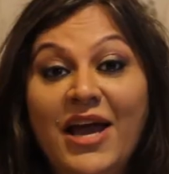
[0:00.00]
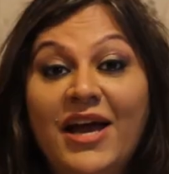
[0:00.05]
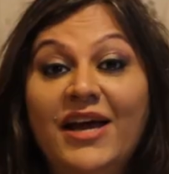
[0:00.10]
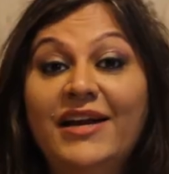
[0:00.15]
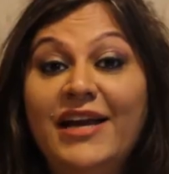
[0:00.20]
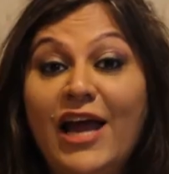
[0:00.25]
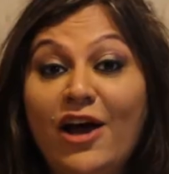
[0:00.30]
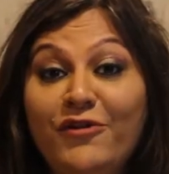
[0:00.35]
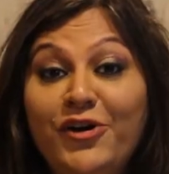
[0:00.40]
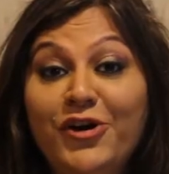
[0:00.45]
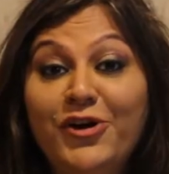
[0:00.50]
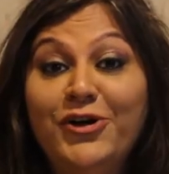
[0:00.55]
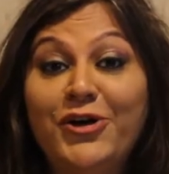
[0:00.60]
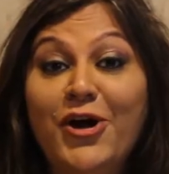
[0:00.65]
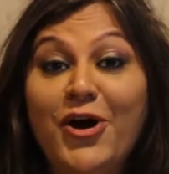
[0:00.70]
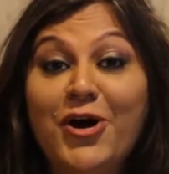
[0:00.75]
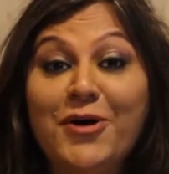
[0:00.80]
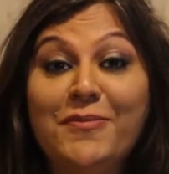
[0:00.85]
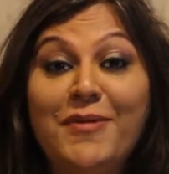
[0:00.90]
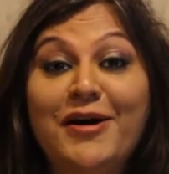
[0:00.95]
Now we're going to
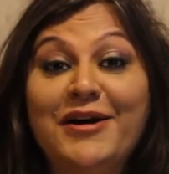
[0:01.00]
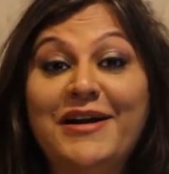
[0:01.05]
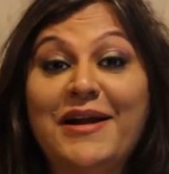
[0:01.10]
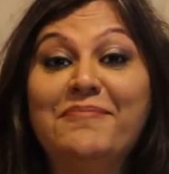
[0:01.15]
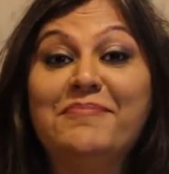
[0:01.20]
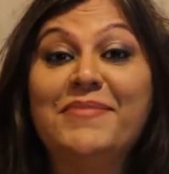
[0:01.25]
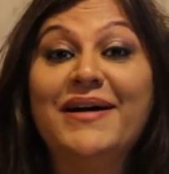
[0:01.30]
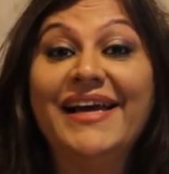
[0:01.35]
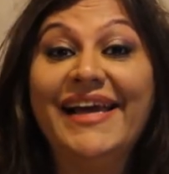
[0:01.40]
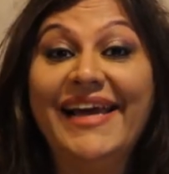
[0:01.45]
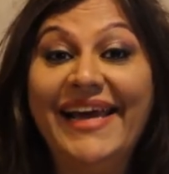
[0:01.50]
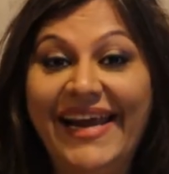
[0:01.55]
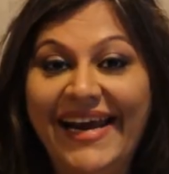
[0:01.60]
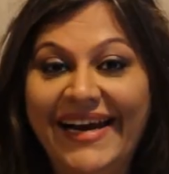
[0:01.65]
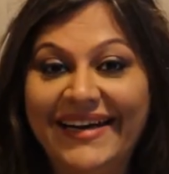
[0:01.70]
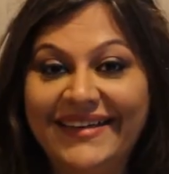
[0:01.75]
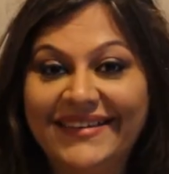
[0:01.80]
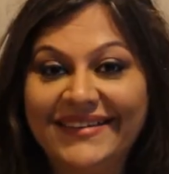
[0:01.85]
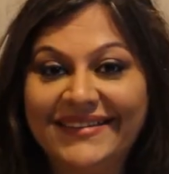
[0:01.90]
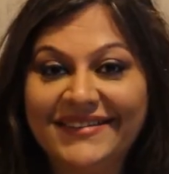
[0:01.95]
talk about number
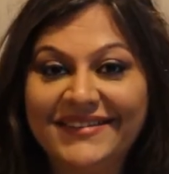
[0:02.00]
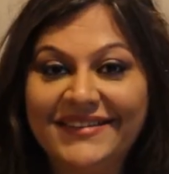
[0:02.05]
8.